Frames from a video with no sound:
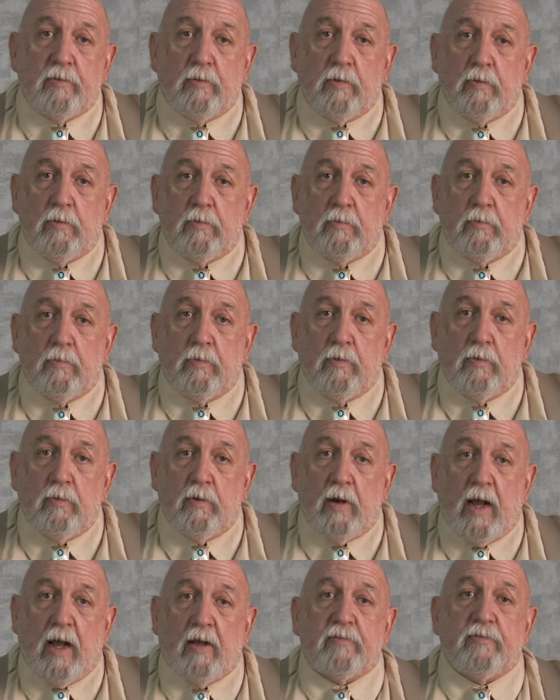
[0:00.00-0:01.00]
or
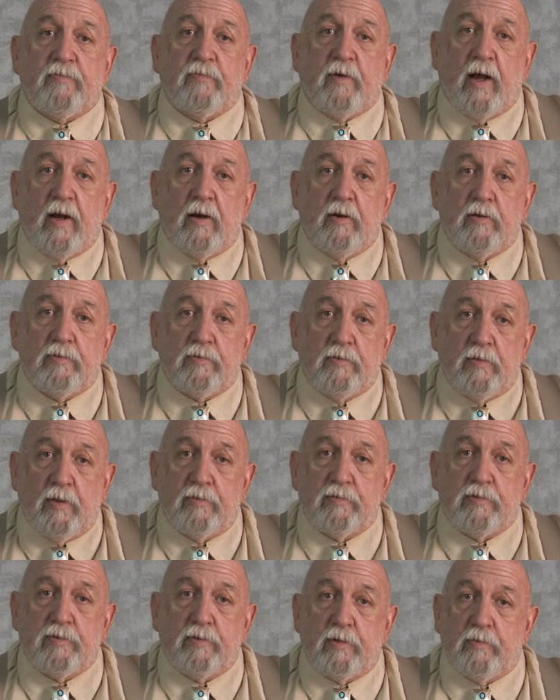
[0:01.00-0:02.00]
house fires or
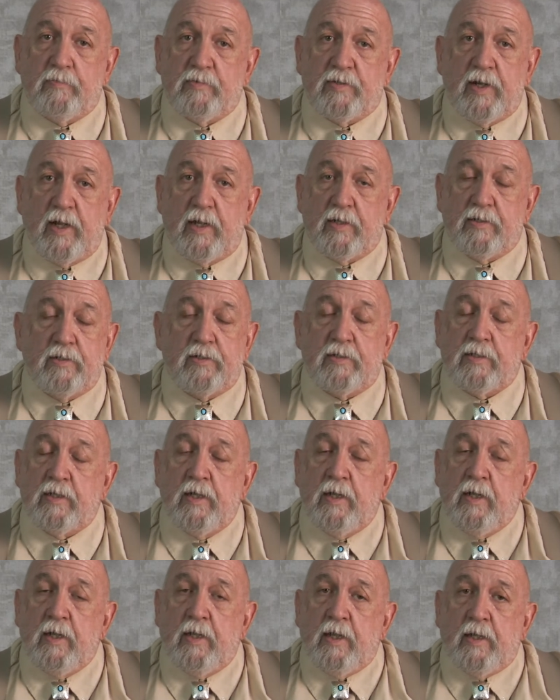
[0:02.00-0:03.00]
other circumstances
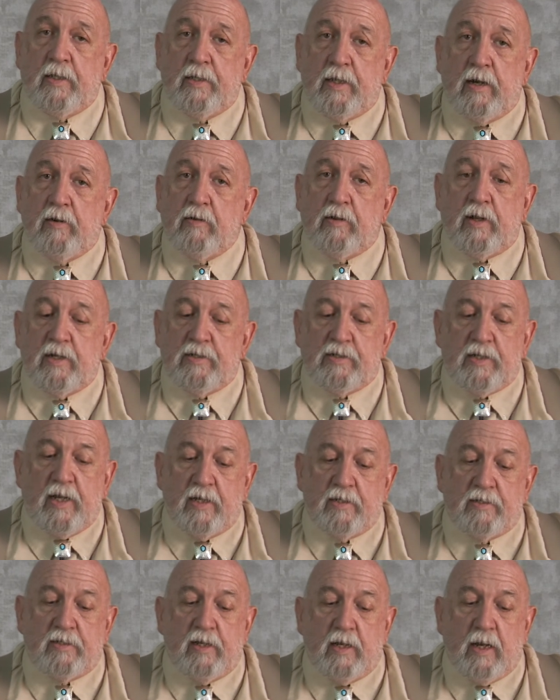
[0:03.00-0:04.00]
they don't get a
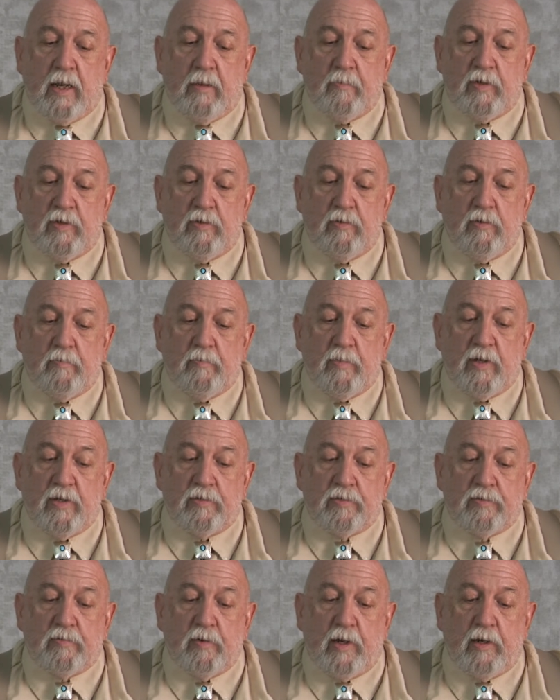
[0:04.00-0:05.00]
chance to name a new
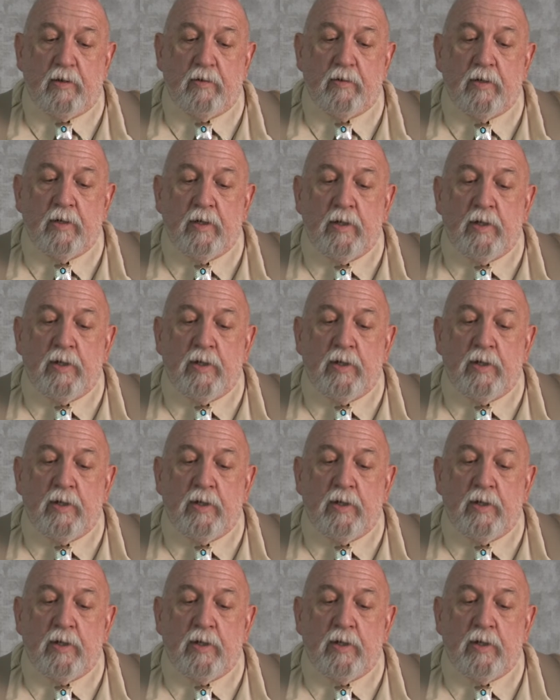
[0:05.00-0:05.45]
administrator.